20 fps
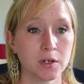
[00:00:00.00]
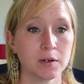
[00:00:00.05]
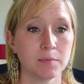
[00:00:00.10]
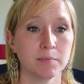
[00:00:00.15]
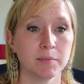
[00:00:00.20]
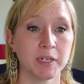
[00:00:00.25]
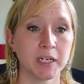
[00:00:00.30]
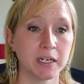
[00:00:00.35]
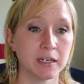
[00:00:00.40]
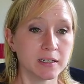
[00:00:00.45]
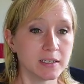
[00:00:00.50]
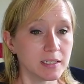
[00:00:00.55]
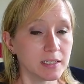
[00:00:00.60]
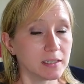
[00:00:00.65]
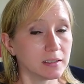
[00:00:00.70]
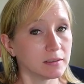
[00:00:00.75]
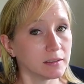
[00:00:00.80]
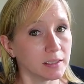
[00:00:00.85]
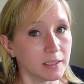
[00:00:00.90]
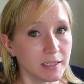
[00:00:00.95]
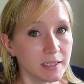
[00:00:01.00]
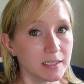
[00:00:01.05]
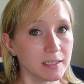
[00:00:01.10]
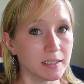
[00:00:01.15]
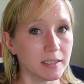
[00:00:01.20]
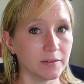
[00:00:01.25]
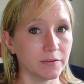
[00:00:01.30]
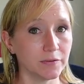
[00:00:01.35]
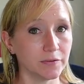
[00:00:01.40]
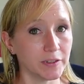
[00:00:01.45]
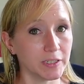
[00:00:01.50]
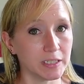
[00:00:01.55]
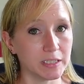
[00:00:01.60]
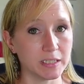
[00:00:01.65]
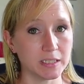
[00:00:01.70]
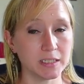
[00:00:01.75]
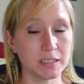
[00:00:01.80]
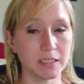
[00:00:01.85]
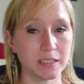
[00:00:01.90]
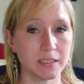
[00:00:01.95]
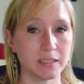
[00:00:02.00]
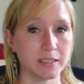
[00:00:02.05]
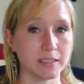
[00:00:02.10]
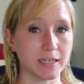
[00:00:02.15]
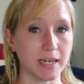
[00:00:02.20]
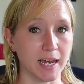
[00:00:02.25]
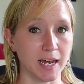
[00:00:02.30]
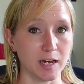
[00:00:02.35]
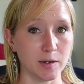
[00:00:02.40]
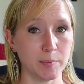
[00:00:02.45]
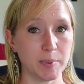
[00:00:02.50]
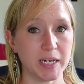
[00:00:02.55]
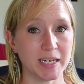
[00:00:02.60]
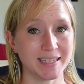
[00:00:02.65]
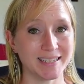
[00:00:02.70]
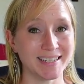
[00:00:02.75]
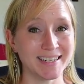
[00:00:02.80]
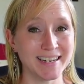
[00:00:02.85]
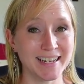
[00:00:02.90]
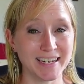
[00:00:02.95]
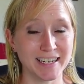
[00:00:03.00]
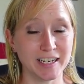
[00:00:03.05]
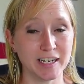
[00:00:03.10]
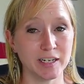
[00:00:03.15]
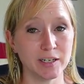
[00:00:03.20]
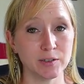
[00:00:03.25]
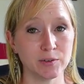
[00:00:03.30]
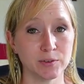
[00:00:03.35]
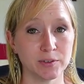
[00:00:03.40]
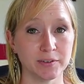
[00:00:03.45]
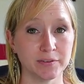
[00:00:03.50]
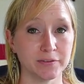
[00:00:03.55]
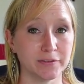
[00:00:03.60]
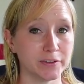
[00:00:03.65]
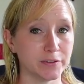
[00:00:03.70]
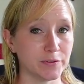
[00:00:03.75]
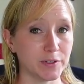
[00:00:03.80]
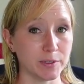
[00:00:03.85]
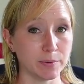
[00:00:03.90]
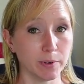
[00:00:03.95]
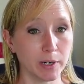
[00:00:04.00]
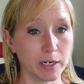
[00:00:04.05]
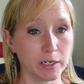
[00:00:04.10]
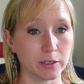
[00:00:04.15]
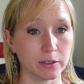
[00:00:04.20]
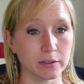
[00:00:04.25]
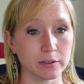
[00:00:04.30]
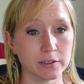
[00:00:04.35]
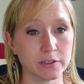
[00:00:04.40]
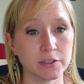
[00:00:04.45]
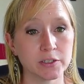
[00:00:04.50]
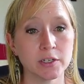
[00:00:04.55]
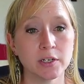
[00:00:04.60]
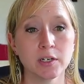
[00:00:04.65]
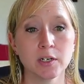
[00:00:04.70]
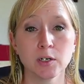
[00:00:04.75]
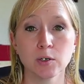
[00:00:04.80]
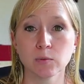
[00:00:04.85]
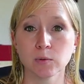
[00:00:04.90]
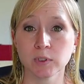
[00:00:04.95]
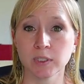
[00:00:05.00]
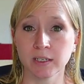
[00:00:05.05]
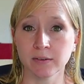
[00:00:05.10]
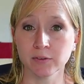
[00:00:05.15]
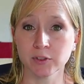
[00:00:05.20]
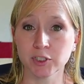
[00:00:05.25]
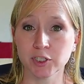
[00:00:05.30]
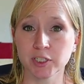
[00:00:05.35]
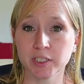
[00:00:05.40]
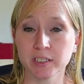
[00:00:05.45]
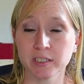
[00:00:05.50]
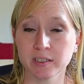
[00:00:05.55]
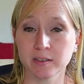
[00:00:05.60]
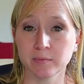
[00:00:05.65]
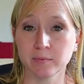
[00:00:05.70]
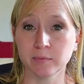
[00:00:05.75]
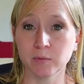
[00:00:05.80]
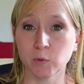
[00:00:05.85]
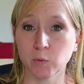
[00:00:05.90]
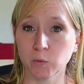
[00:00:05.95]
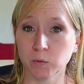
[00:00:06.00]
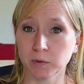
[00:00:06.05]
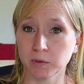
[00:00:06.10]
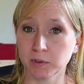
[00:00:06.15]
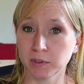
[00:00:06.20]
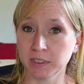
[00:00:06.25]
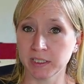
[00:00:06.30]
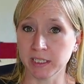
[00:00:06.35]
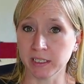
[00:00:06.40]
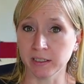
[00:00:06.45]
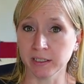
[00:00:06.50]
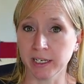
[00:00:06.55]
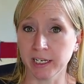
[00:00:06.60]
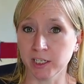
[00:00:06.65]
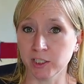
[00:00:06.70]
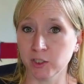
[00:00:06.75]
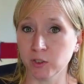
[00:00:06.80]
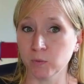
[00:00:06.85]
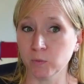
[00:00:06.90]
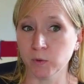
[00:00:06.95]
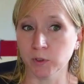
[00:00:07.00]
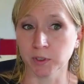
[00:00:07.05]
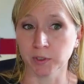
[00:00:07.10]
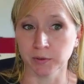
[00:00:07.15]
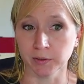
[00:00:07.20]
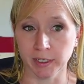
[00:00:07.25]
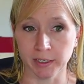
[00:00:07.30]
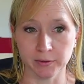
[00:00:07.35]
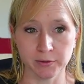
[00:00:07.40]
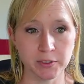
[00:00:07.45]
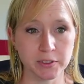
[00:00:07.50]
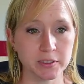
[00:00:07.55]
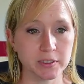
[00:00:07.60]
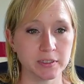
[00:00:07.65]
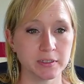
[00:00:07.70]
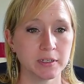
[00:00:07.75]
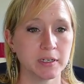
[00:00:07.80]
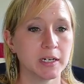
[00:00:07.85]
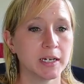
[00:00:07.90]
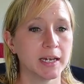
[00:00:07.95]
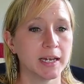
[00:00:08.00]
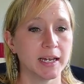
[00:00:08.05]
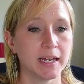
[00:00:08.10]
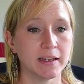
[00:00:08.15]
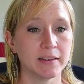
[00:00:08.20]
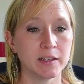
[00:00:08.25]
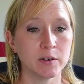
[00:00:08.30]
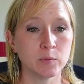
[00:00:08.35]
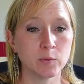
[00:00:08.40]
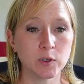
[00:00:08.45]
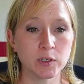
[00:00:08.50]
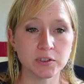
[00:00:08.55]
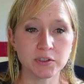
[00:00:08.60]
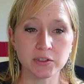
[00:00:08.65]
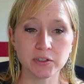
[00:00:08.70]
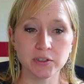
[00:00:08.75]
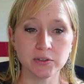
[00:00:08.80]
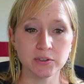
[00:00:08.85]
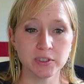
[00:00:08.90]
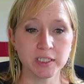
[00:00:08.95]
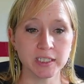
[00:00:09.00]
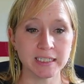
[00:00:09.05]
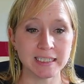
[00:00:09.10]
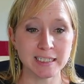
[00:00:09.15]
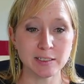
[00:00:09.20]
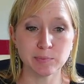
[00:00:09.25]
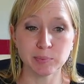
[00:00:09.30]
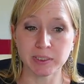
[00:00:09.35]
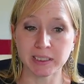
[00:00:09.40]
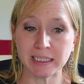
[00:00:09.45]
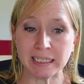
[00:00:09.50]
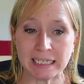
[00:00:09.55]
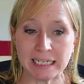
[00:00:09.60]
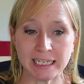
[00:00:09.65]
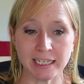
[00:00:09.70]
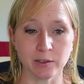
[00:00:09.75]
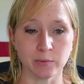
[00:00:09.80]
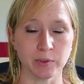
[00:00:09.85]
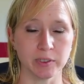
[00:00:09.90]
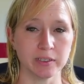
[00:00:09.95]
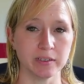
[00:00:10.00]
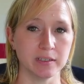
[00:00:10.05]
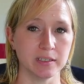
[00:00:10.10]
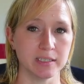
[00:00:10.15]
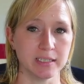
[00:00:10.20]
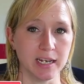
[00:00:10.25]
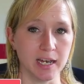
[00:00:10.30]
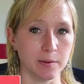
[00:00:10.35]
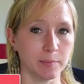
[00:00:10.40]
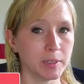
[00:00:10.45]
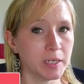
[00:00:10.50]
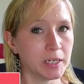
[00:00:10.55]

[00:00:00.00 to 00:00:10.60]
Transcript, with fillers: Because the list that feeds into this app has nine hundred fifty records, we're leveraging some delegation workarounds. And then we're also using deep linking within this app.